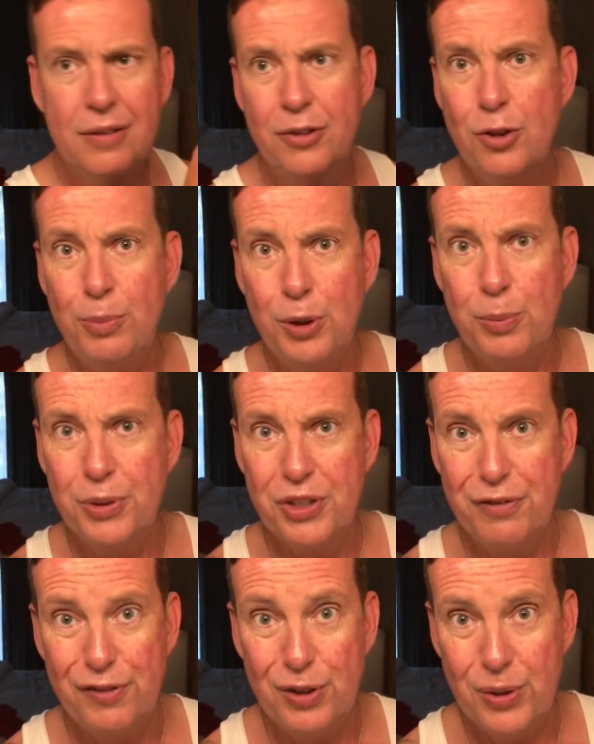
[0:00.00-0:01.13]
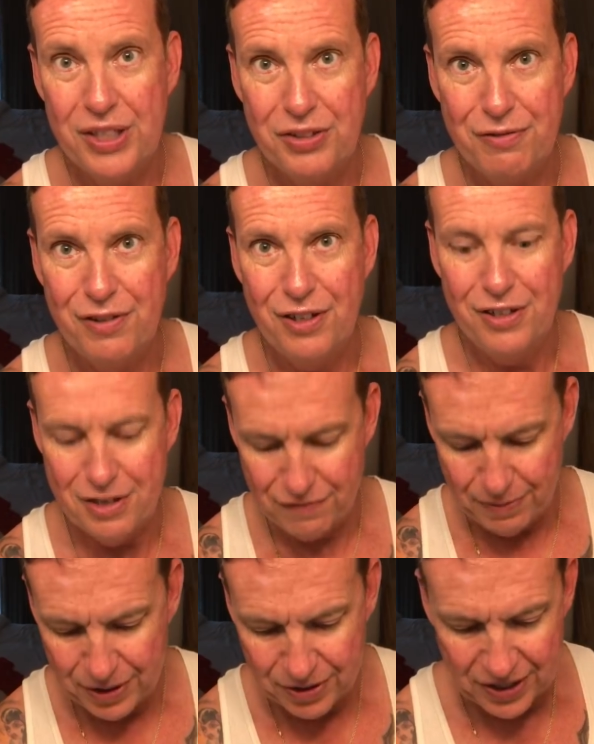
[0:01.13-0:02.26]
No bloopers, the phone hasn't fallen off
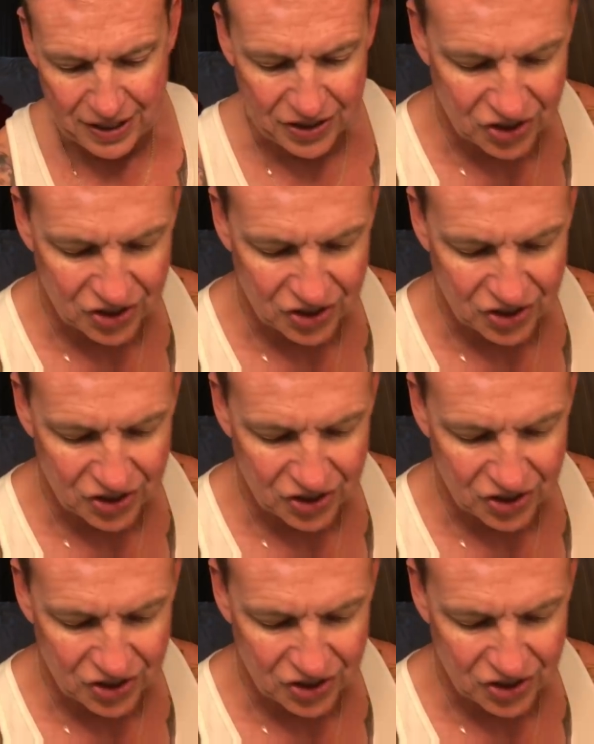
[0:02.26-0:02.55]
the mirror into the